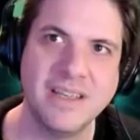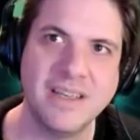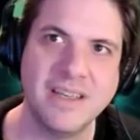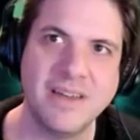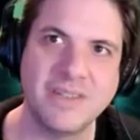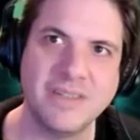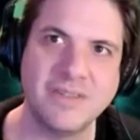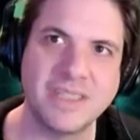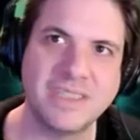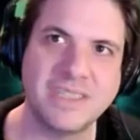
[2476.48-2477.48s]
it
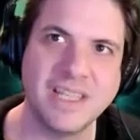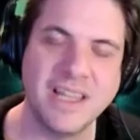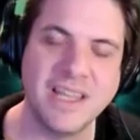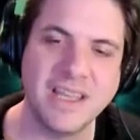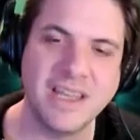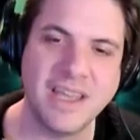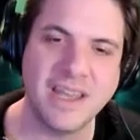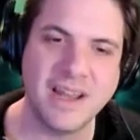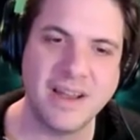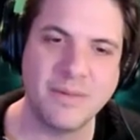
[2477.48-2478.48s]
was just silly.
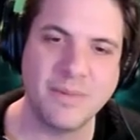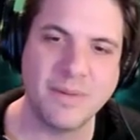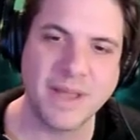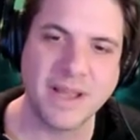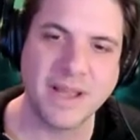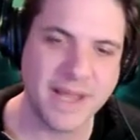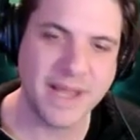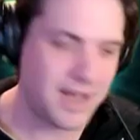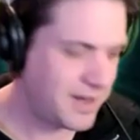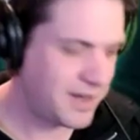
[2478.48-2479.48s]
And I'm like, oh my
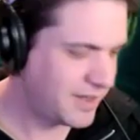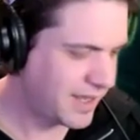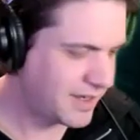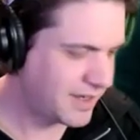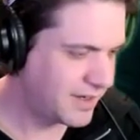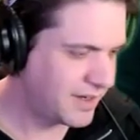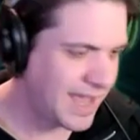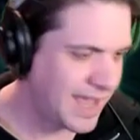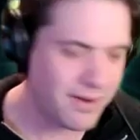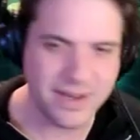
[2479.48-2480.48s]
god, like
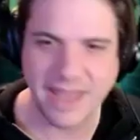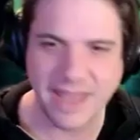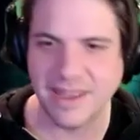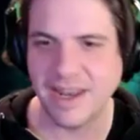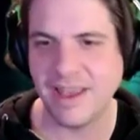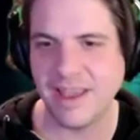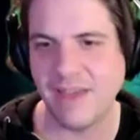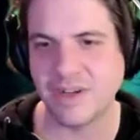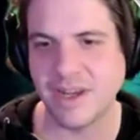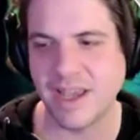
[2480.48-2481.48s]
then
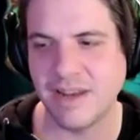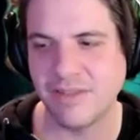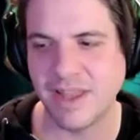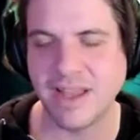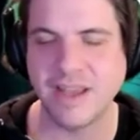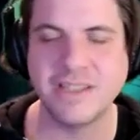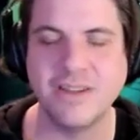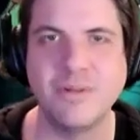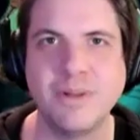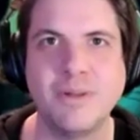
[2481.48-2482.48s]
after I kind of like got to
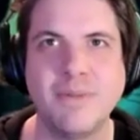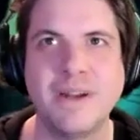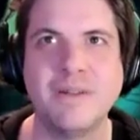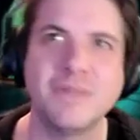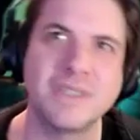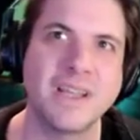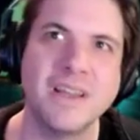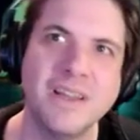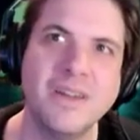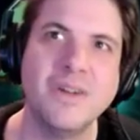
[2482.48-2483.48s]
know him a little better, I'm just like,
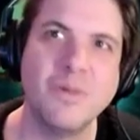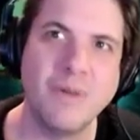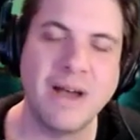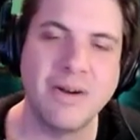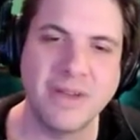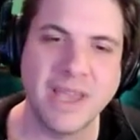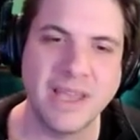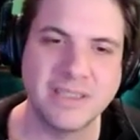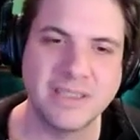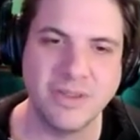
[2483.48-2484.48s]
wow,
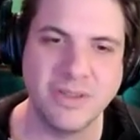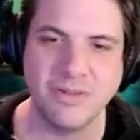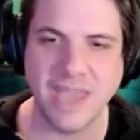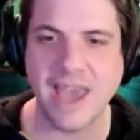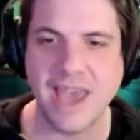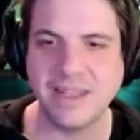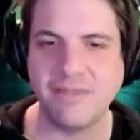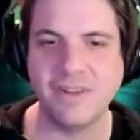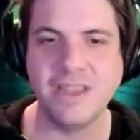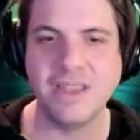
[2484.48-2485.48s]
okay, so
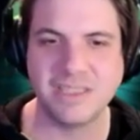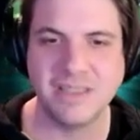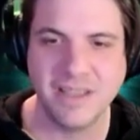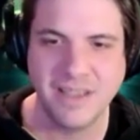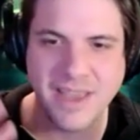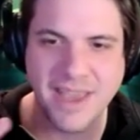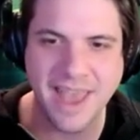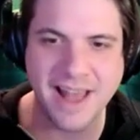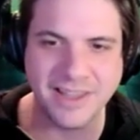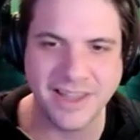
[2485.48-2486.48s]
definitely this
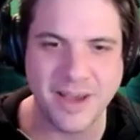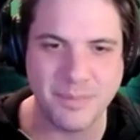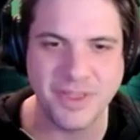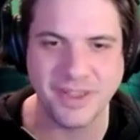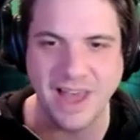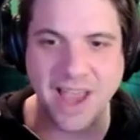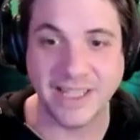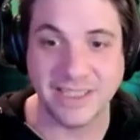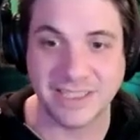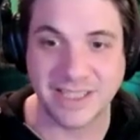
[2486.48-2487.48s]
held up the
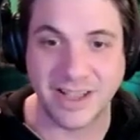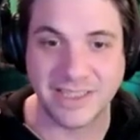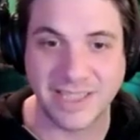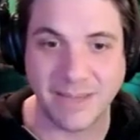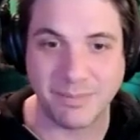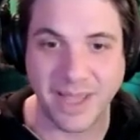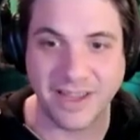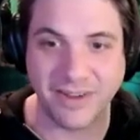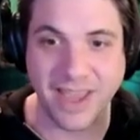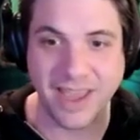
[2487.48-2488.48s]
lines concept.
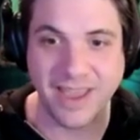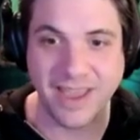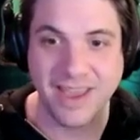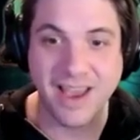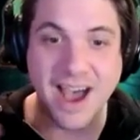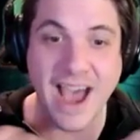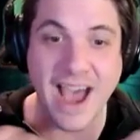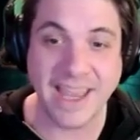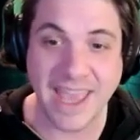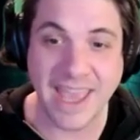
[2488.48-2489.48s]
Like, okay,
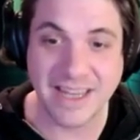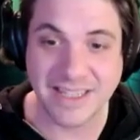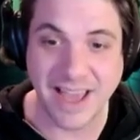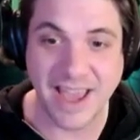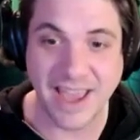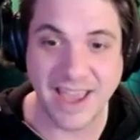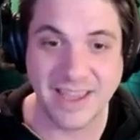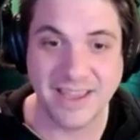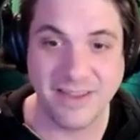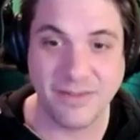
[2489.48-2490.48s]
I can't
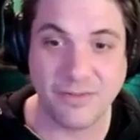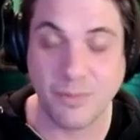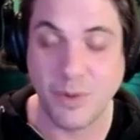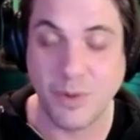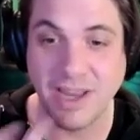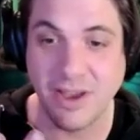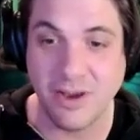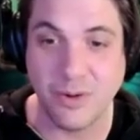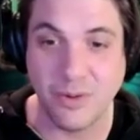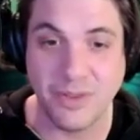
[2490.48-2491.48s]
deny from what I
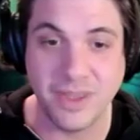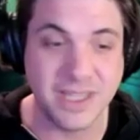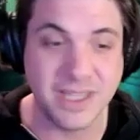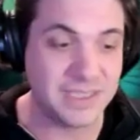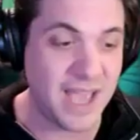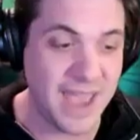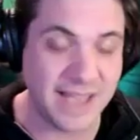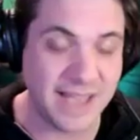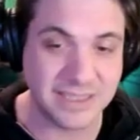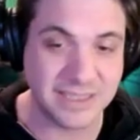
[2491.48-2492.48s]
know that this guy
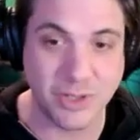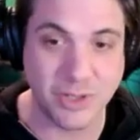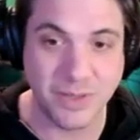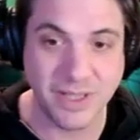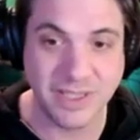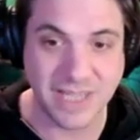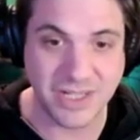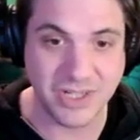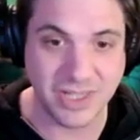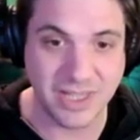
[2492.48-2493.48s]
has some sort of
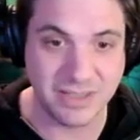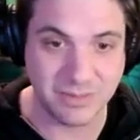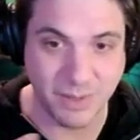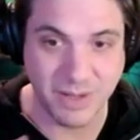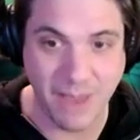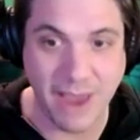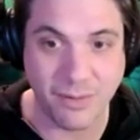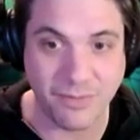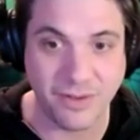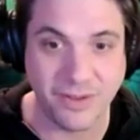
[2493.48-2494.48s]
realization that is pretty
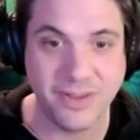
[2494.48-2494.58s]
powerful,